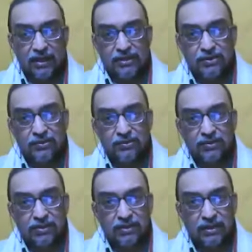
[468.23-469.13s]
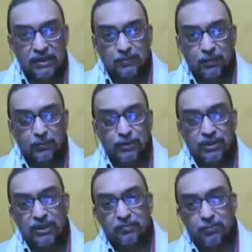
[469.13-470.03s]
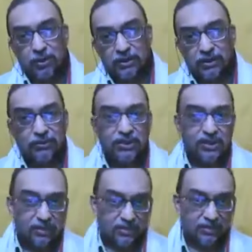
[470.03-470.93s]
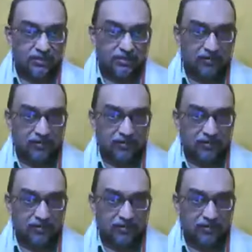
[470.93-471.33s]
gets you disproportionate positive results.